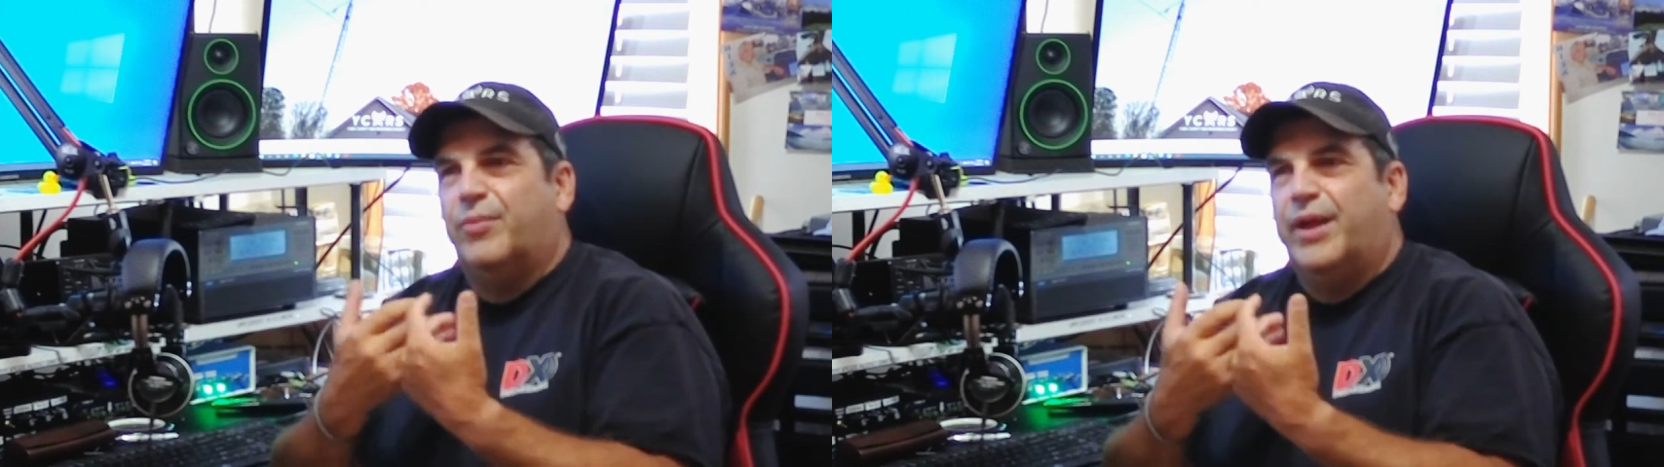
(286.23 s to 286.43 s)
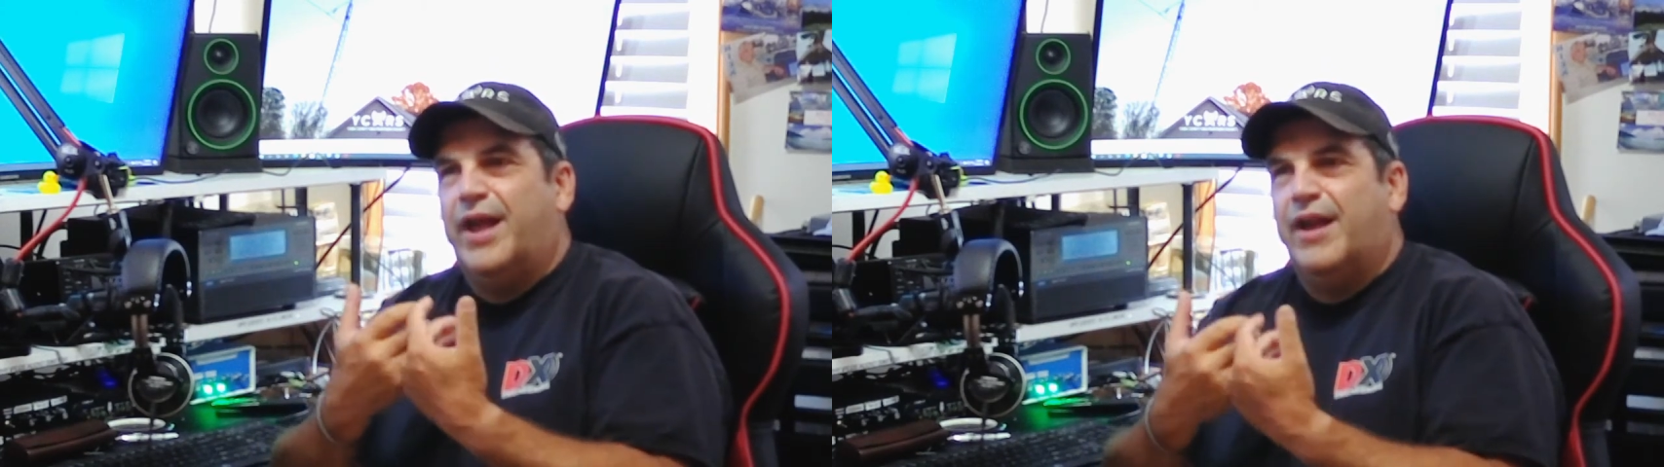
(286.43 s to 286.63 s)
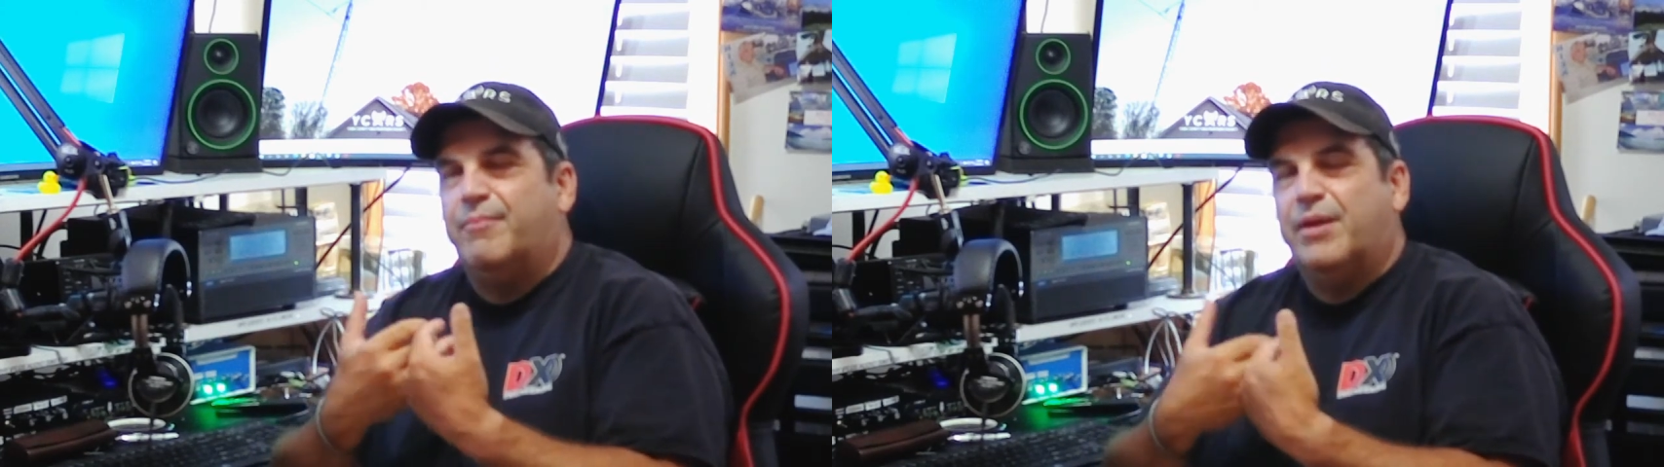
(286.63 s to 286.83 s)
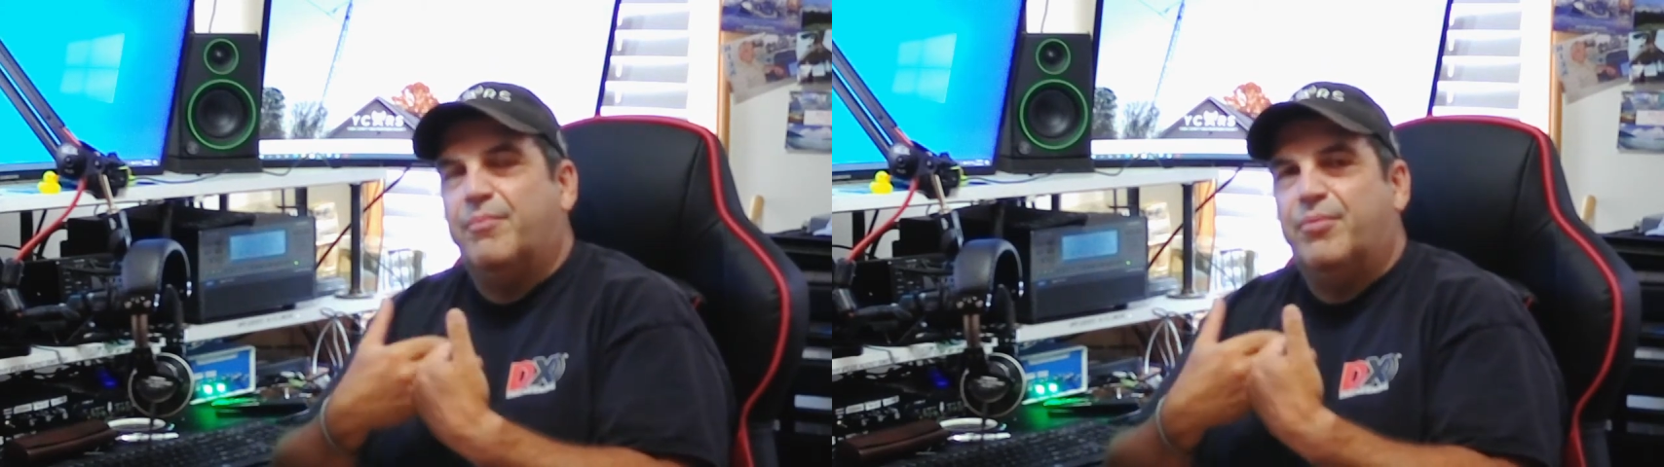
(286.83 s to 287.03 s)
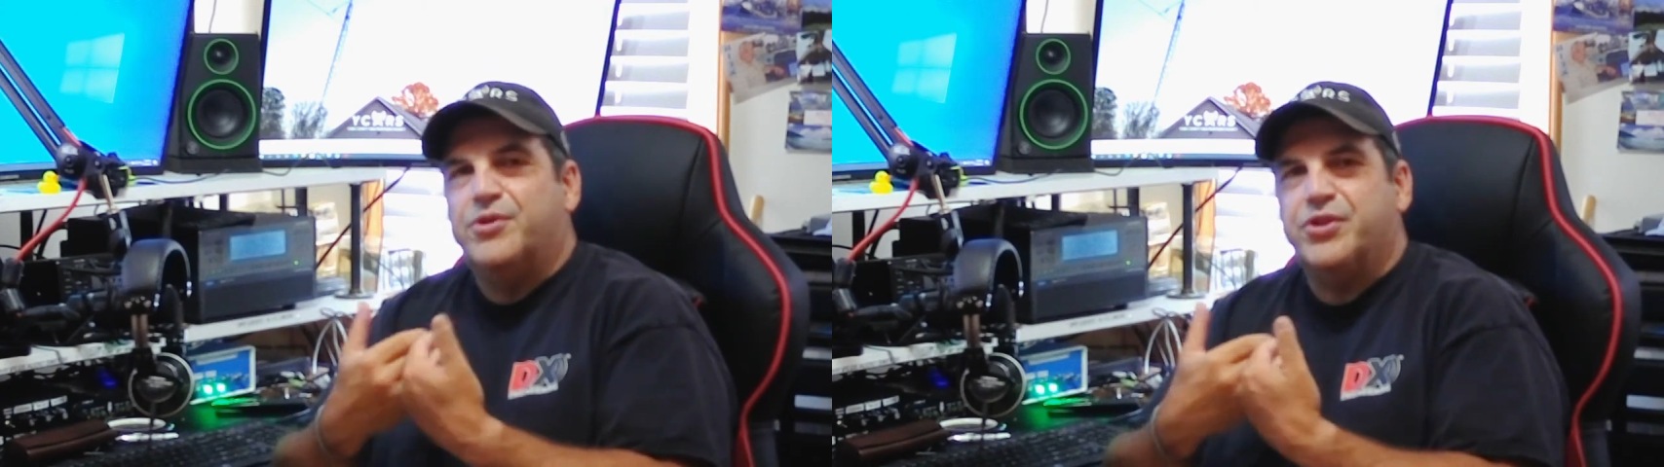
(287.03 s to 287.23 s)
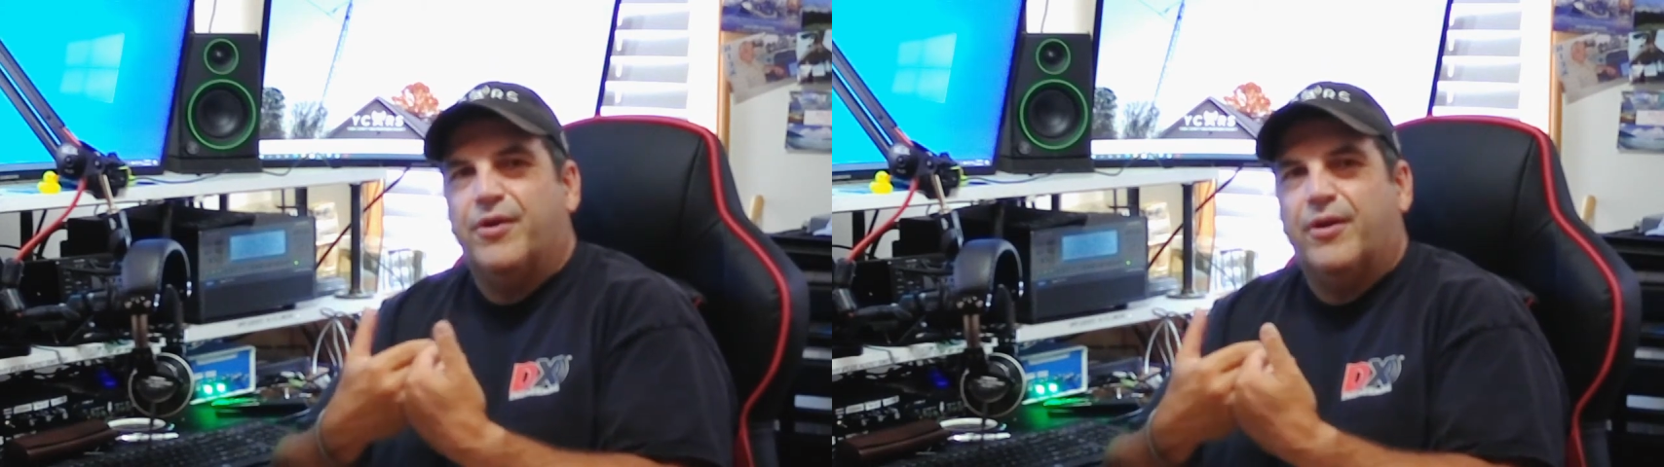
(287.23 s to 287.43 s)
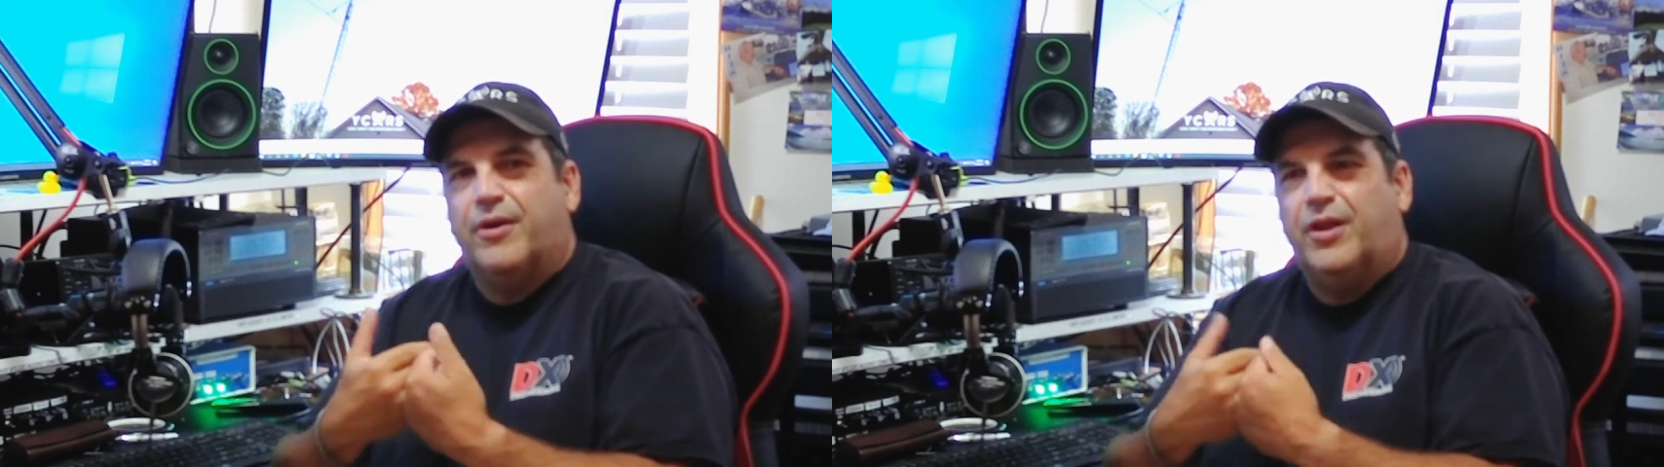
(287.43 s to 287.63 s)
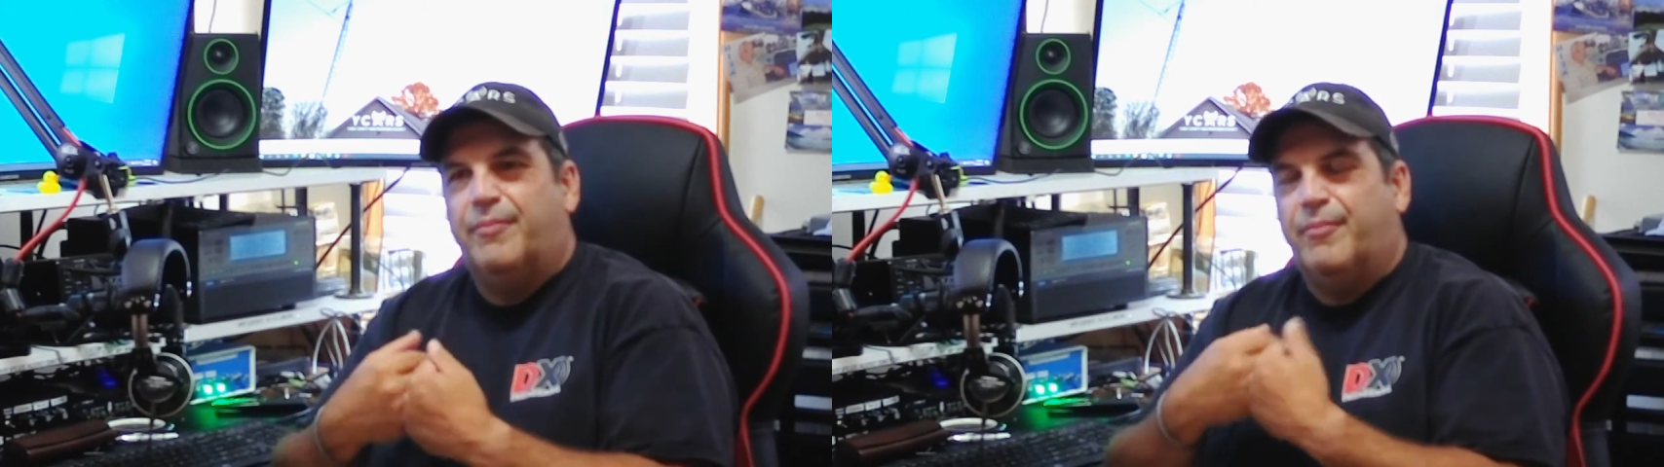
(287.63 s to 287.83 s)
we had a big push in our club,